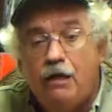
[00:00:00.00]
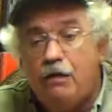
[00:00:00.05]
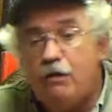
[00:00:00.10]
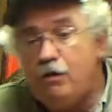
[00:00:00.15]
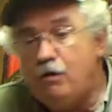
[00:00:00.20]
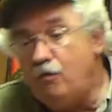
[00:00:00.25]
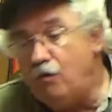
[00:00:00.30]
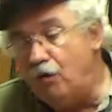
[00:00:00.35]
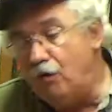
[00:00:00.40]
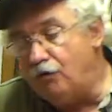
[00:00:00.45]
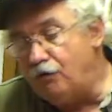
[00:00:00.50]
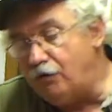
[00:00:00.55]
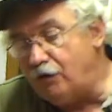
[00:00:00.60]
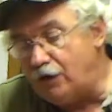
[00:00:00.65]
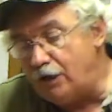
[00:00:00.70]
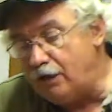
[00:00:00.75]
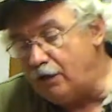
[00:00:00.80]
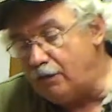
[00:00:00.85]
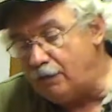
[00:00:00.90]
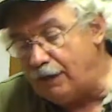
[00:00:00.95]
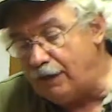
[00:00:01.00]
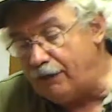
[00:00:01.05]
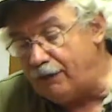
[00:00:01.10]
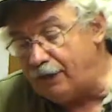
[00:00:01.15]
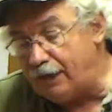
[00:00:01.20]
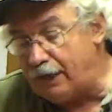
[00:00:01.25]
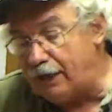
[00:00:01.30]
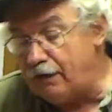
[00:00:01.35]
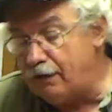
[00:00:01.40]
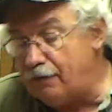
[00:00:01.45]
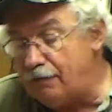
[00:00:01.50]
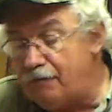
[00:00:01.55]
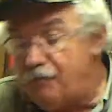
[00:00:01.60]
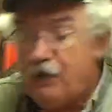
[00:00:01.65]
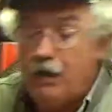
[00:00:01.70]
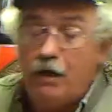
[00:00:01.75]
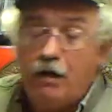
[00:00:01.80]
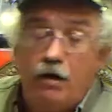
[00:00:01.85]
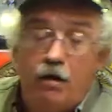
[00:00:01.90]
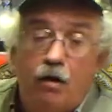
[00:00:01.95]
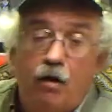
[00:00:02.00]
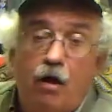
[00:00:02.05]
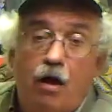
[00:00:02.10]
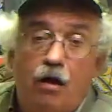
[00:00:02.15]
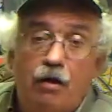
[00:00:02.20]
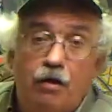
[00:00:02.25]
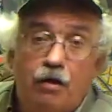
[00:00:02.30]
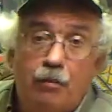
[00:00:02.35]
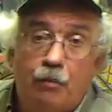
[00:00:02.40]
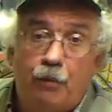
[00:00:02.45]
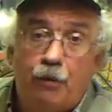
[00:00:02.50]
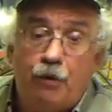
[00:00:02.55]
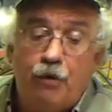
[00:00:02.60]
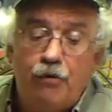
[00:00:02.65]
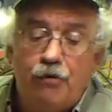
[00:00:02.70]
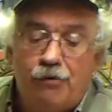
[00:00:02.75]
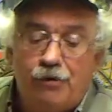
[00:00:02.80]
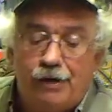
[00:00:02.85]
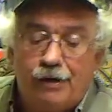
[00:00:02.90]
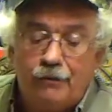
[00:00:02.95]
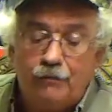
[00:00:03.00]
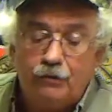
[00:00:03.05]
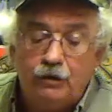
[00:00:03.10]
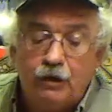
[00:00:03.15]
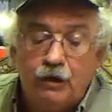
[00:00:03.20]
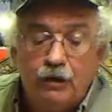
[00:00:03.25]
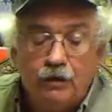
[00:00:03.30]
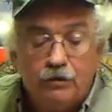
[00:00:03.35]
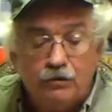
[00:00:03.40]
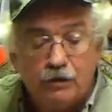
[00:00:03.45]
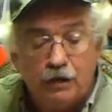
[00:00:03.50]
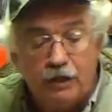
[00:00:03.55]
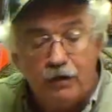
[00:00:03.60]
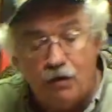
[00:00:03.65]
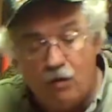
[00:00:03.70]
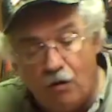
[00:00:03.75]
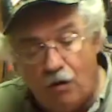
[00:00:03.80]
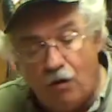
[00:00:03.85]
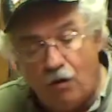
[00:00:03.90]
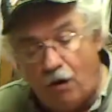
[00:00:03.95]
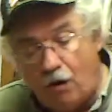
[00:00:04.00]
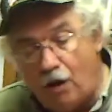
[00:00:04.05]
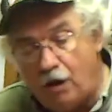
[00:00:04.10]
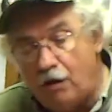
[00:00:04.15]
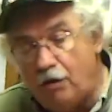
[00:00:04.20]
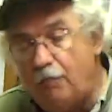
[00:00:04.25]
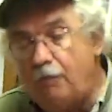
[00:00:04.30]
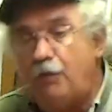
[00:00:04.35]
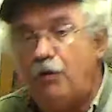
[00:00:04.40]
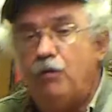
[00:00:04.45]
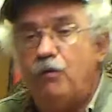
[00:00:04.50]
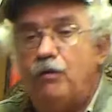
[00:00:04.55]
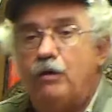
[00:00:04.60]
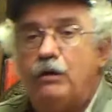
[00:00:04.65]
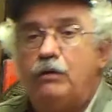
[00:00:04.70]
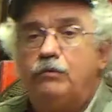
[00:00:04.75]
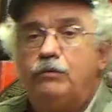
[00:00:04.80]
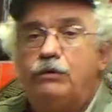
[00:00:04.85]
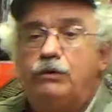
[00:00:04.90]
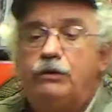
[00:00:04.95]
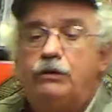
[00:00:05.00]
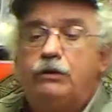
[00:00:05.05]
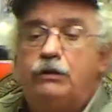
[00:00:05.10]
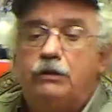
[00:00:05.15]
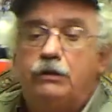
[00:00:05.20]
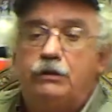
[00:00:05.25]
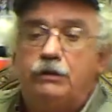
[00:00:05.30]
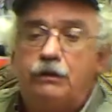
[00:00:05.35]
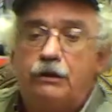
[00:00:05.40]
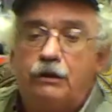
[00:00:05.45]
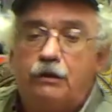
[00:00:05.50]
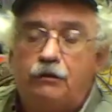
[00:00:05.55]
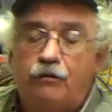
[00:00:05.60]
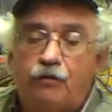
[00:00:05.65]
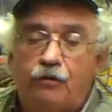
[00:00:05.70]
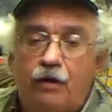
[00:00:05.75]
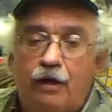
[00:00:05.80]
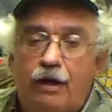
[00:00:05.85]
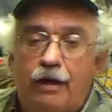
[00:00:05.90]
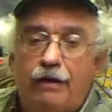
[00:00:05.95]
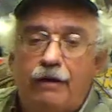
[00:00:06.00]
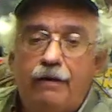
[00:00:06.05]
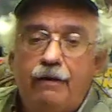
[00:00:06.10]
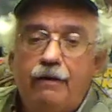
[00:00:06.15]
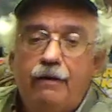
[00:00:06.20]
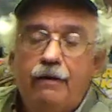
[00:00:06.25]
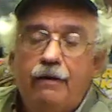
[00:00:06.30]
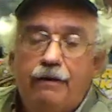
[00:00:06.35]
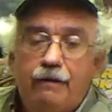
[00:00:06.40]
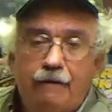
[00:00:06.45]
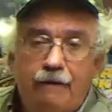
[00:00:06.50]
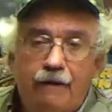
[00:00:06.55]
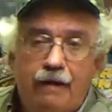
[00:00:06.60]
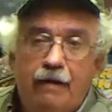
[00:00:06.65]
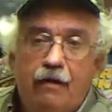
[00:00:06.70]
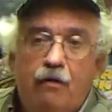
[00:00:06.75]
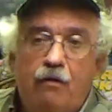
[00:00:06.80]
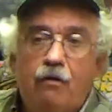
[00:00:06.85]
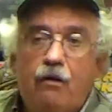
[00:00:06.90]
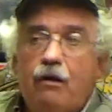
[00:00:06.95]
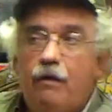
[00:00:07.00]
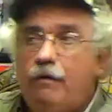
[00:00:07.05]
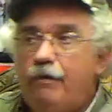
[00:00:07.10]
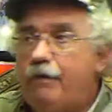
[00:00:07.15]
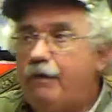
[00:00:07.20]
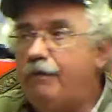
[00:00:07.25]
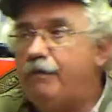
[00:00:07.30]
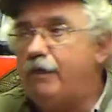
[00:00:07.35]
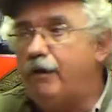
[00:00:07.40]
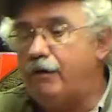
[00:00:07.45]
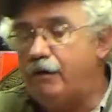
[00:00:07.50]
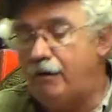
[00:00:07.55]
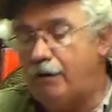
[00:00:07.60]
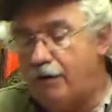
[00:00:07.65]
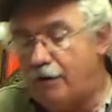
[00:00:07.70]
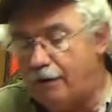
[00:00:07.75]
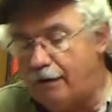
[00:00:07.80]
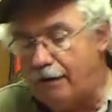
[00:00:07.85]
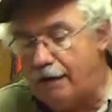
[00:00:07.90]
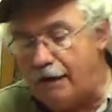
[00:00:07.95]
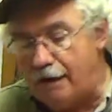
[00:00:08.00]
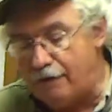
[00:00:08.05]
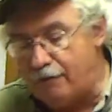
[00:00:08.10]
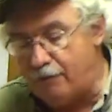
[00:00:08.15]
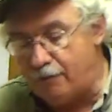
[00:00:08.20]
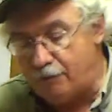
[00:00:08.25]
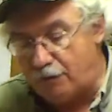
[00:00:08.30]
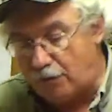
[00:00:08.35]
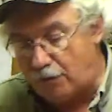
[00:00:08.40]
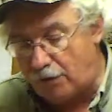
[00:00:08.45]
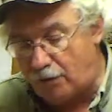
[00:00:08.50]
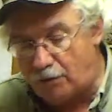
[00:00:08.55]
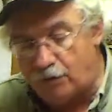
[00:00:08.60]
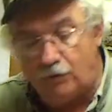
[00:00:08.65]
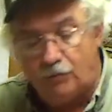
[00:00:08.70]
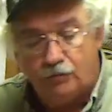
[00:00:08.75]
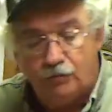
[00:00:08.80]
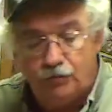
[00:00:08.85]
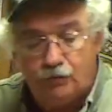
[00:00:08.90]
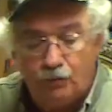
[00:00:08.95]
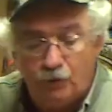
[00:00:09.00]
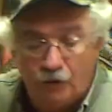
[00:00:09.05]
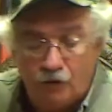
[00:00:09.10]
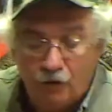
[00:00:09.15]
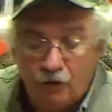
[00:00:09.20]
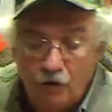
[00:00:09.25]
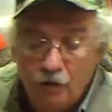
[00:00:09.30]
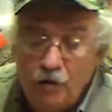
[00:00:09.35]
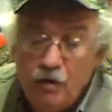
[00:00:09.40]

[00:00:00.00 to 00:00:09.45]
You want to think about that in a lot of the programs. Because I know a lot of programs are so tough right now that they're having problems with